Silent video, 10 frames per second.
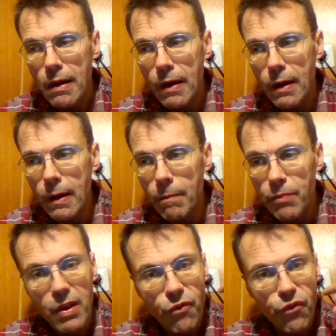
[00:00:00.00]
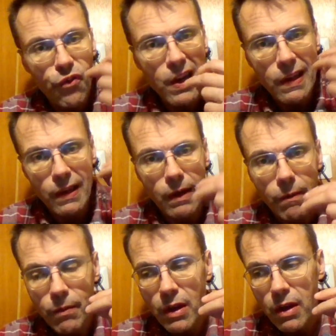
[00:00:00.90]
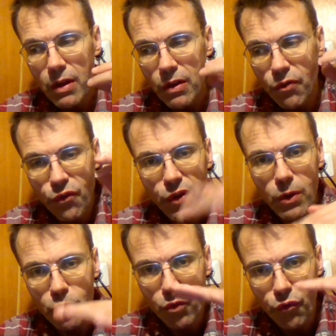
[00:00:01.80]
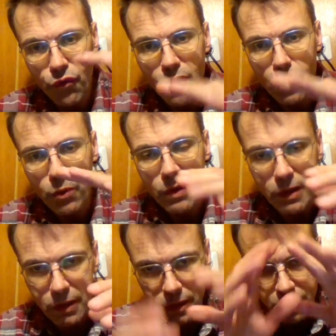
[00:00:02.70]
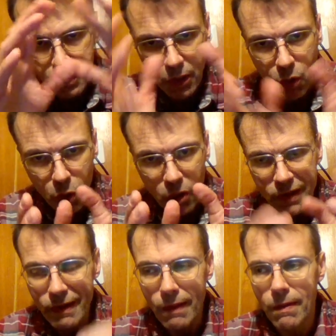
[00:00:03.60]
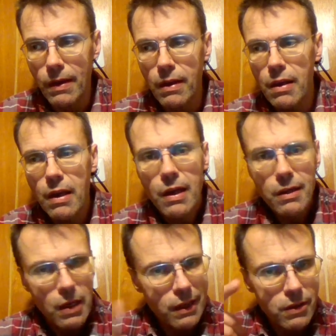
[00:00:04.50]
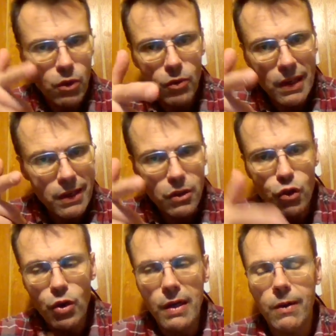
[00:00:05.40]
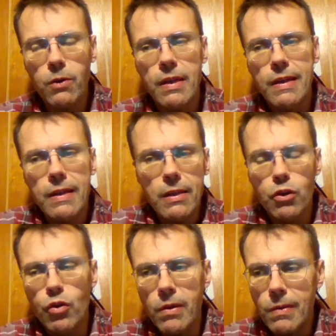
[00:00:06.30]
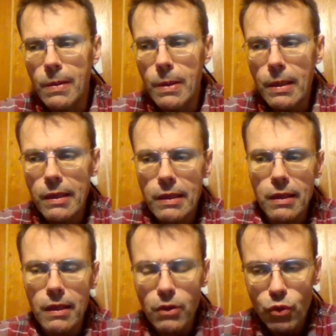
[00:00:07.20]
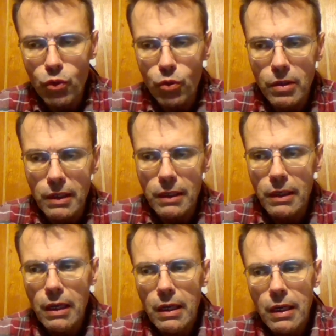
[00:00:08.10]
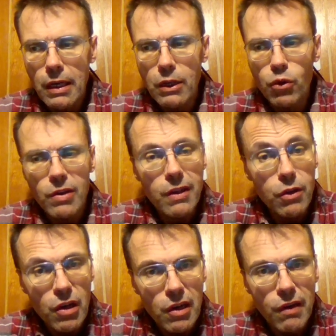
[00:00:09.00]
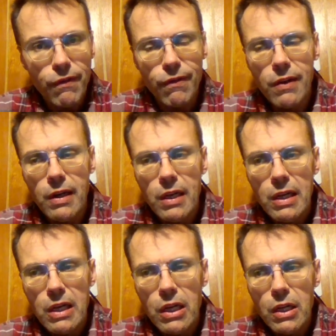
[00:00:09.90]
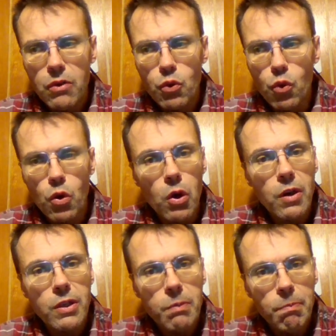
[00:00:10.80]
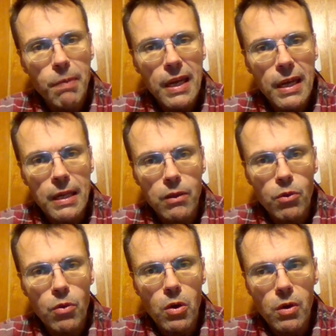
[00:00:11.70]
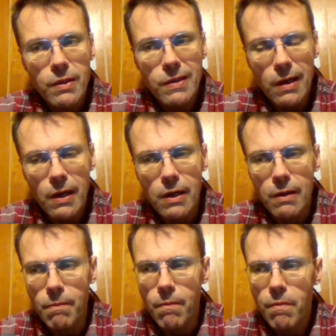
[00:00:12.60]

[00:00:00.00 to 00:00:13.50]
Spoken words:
a filling, to fill the hole in the teeth. And so they drilled literally through the into the nerve to cause pain, to cause harm.